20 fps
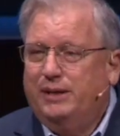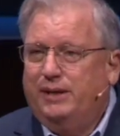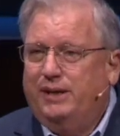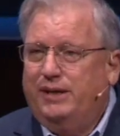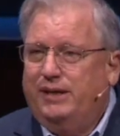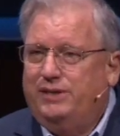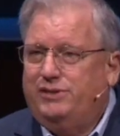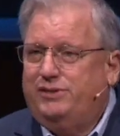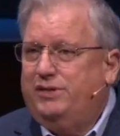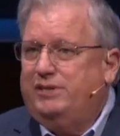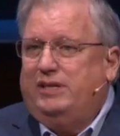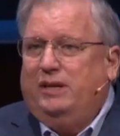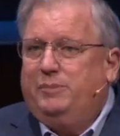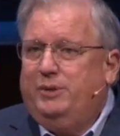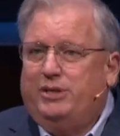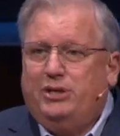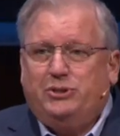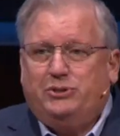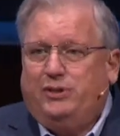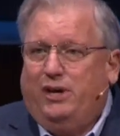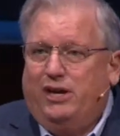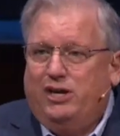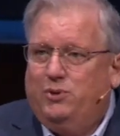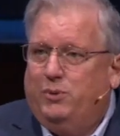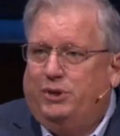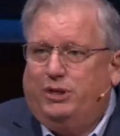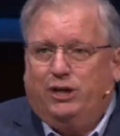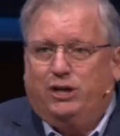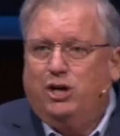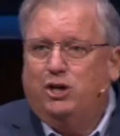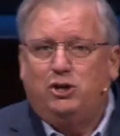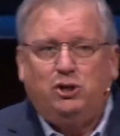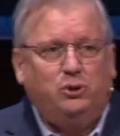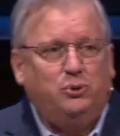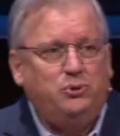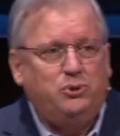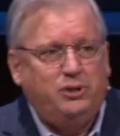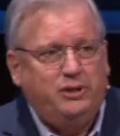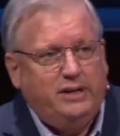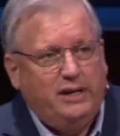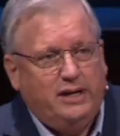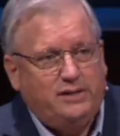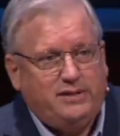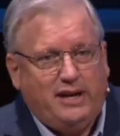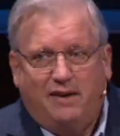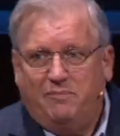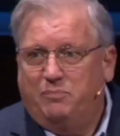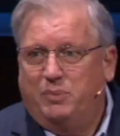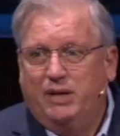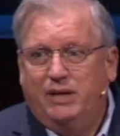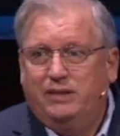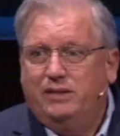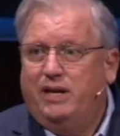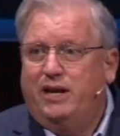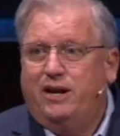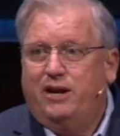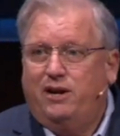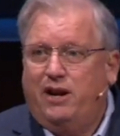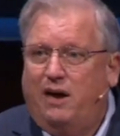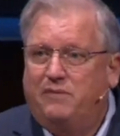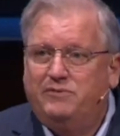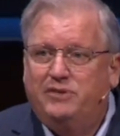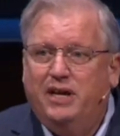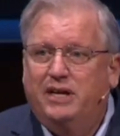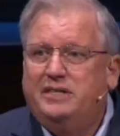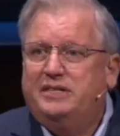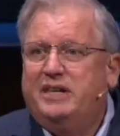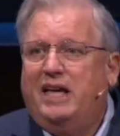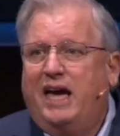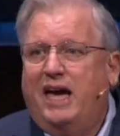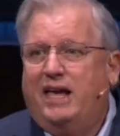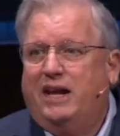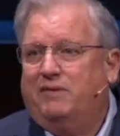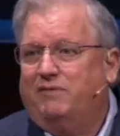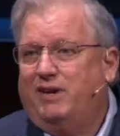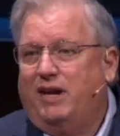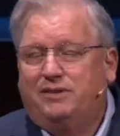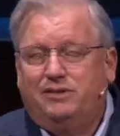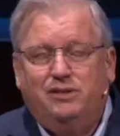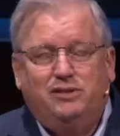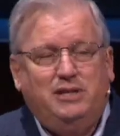He says, Let me just tell you what the conclusion is. I've been there, I've done that, I've got the